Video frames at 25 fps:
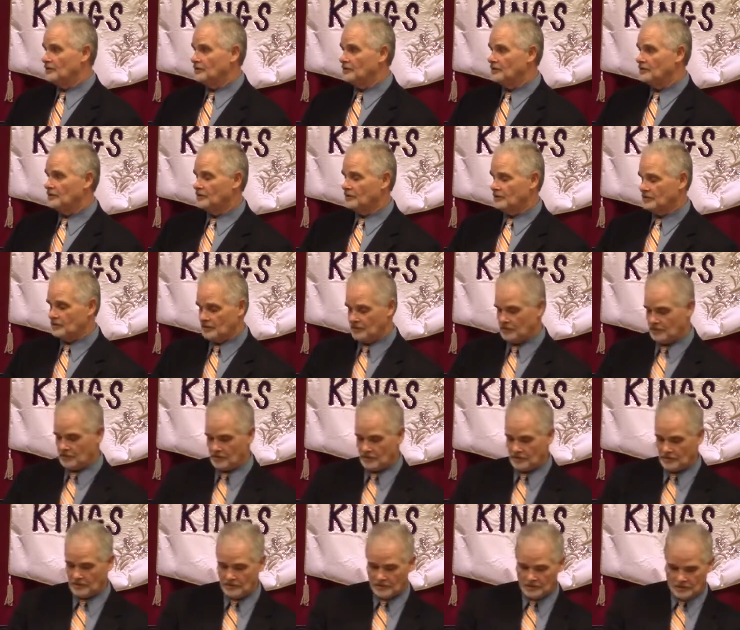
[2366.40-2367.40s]

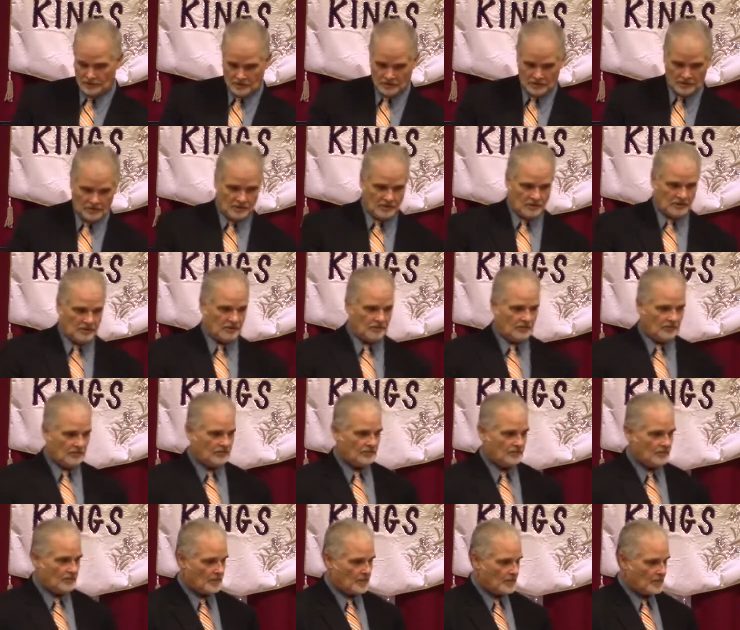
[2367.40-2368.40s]

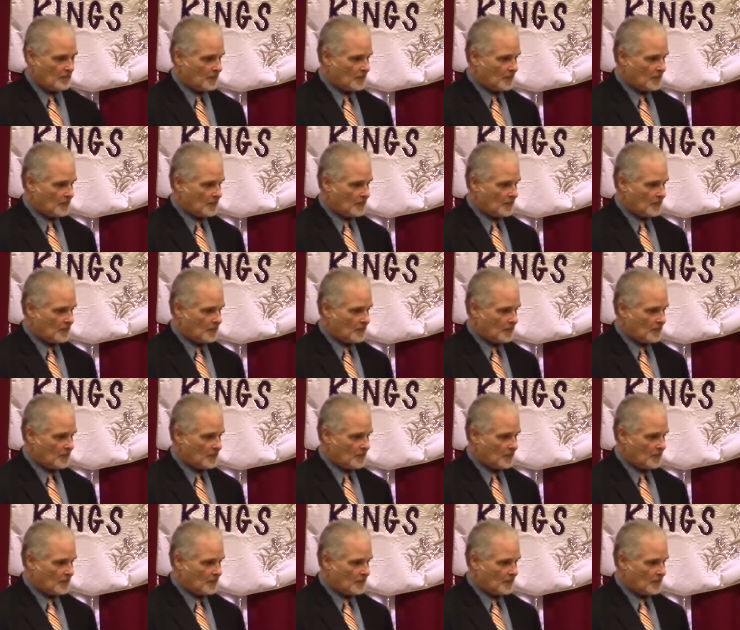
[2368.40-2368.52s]
Nothing is said.